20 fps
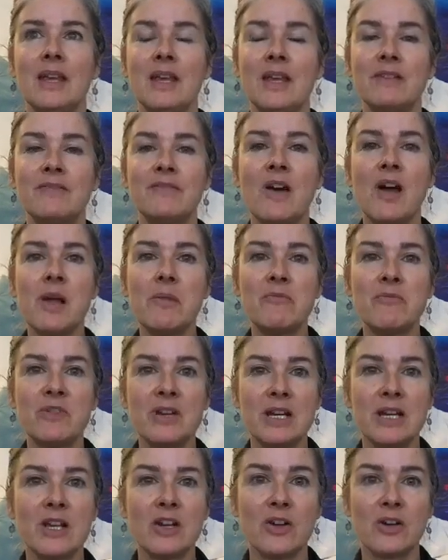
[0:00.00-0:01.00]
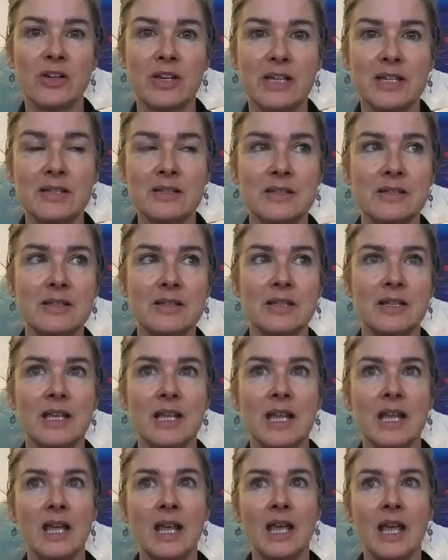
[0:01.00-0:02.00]
If I'm really honest,
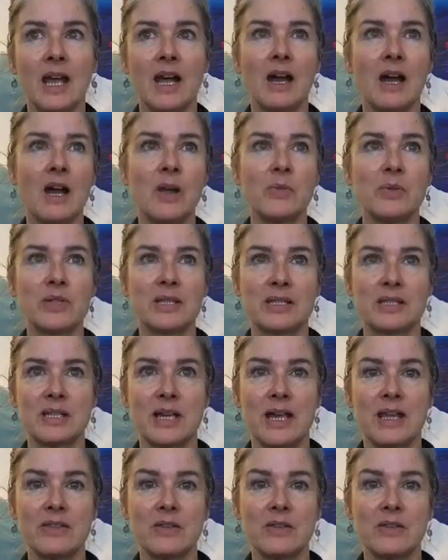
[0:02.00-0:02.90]
I would say